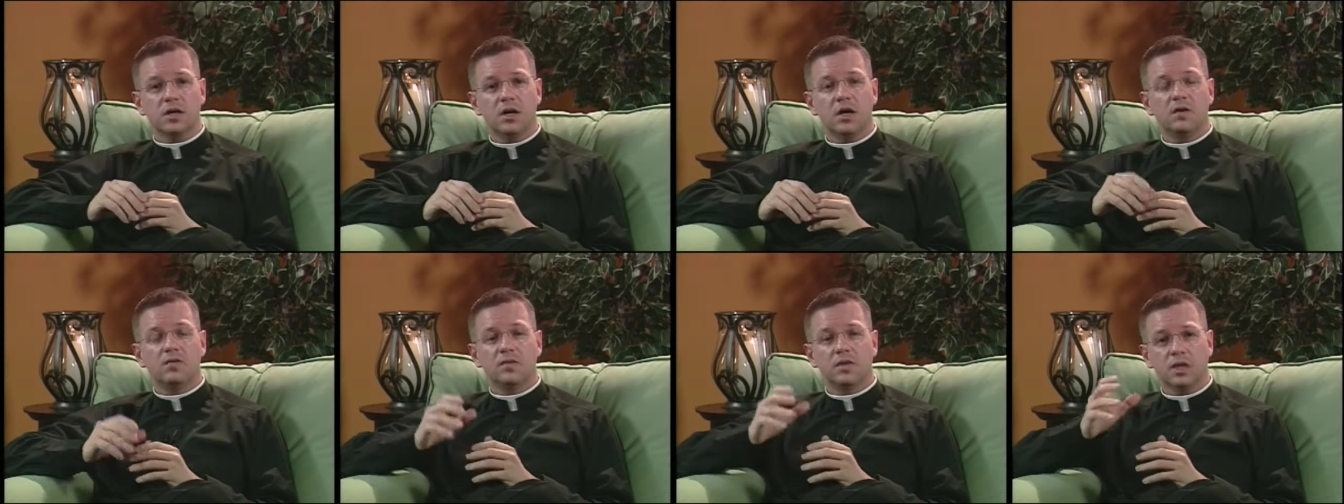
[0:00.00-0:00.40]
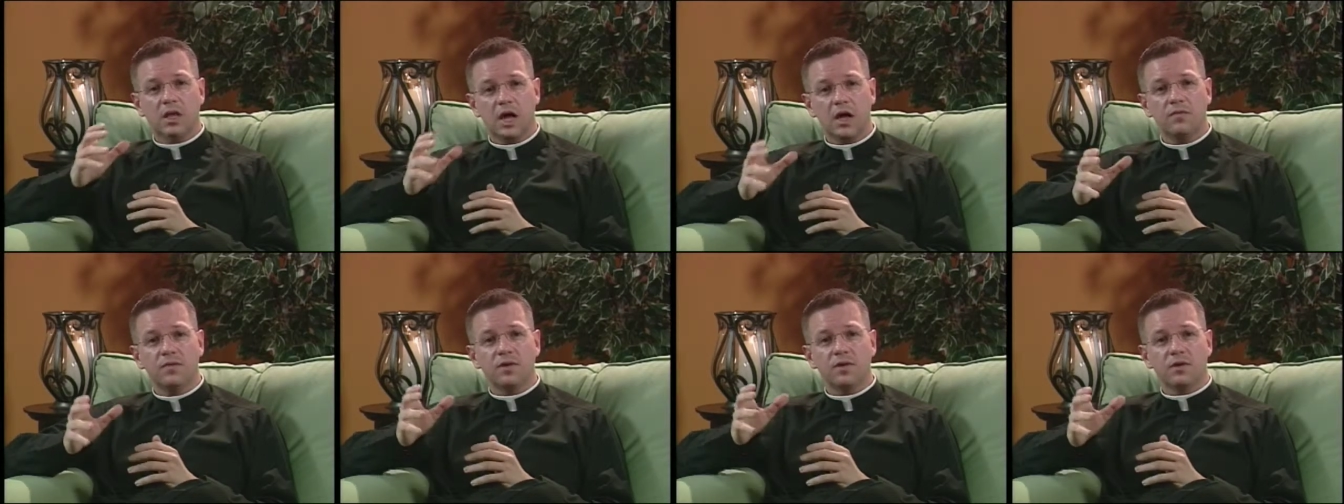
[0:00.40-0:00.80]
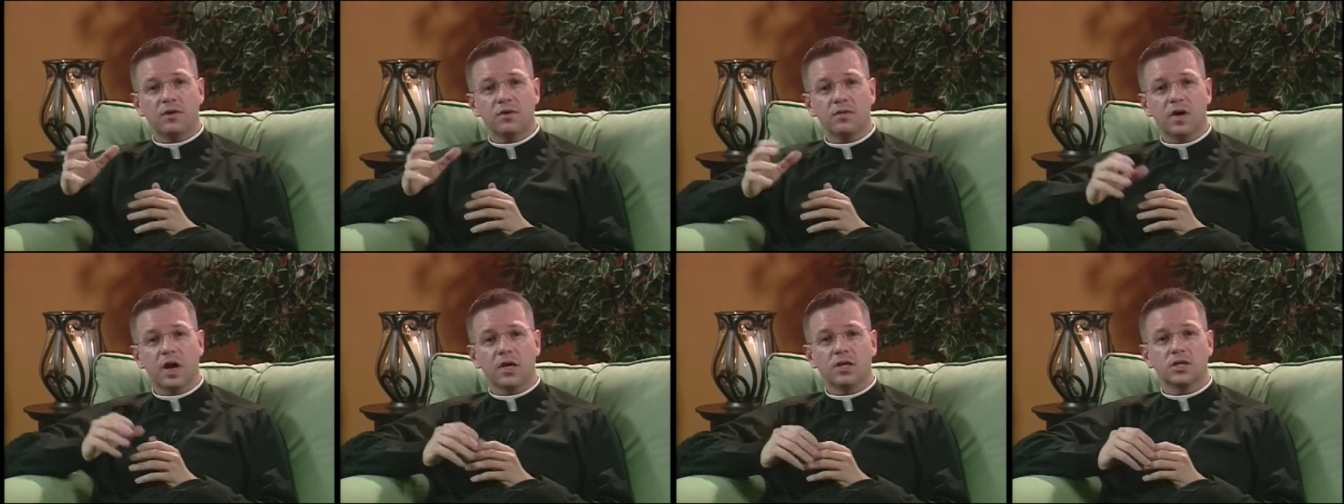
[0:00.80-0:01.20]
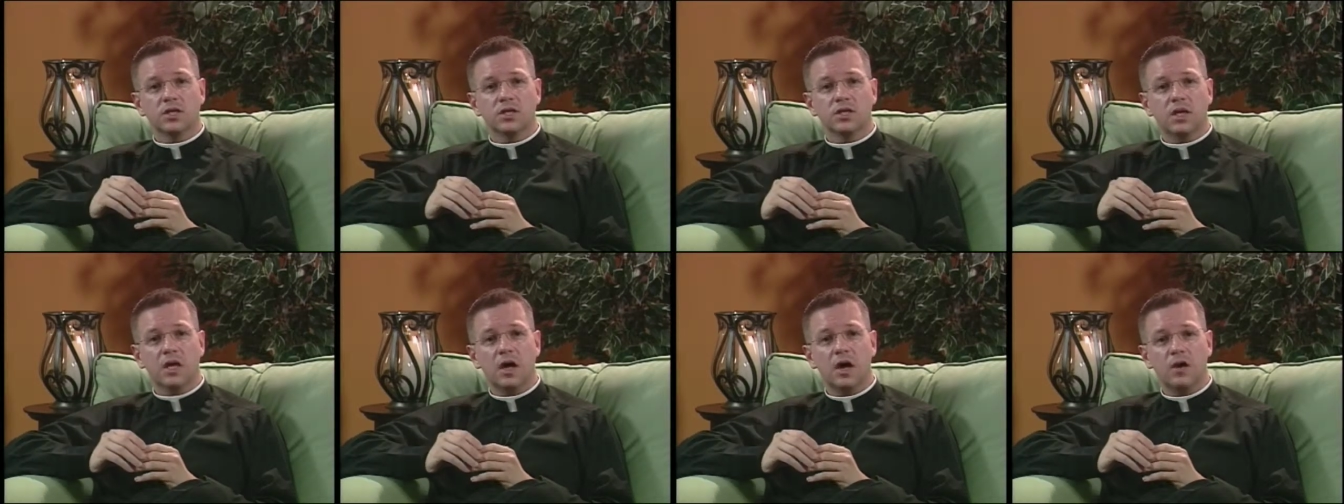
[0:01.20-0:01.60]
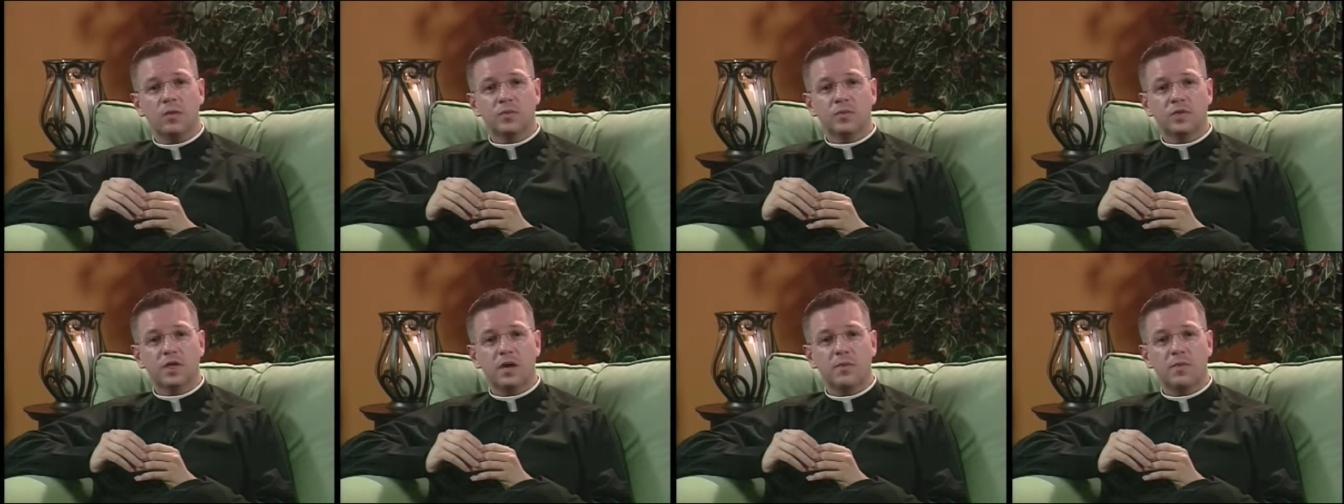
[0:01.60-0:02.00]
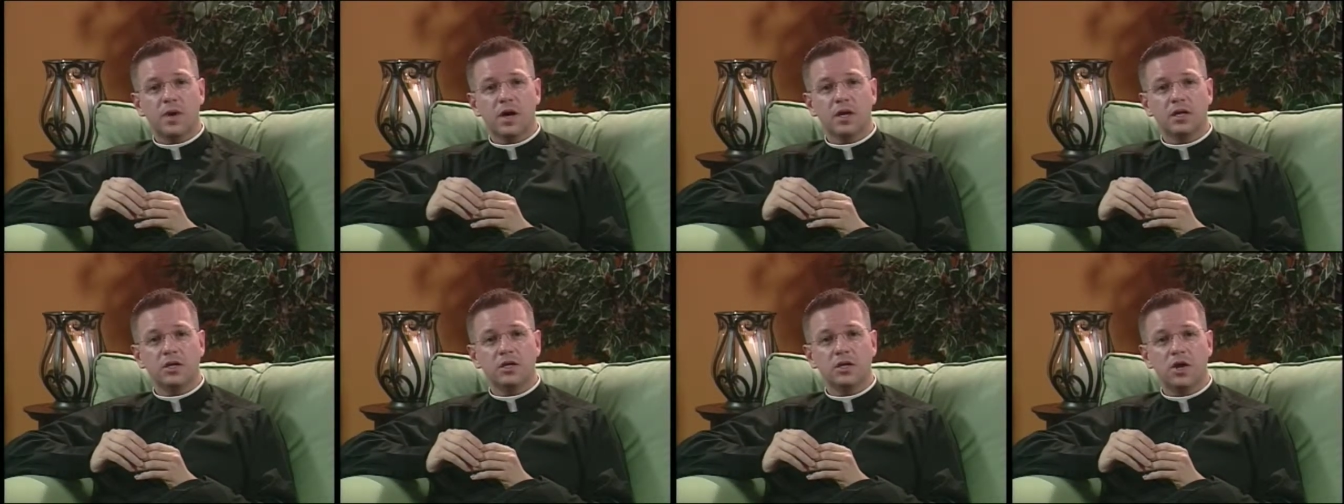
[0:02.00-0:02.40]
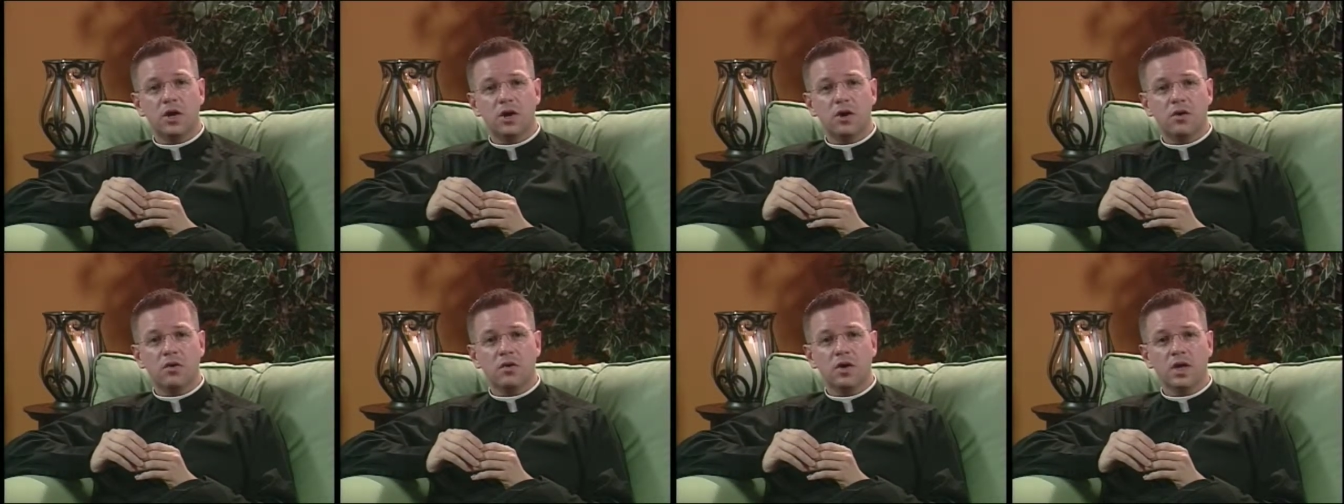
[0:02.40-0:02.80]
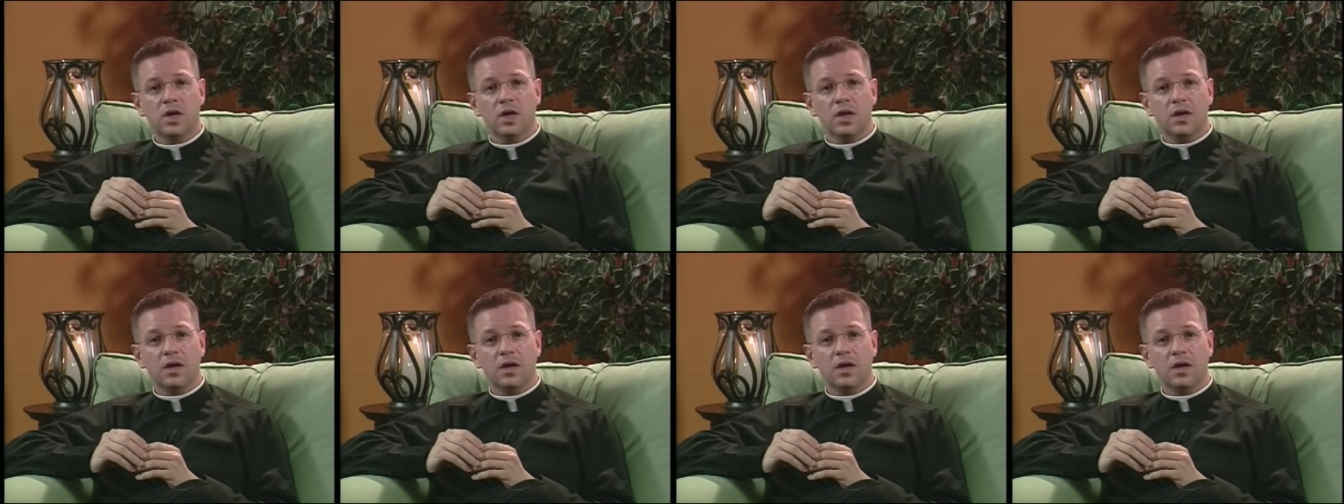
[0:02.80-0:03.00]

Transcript: of loving correction, to help somebody know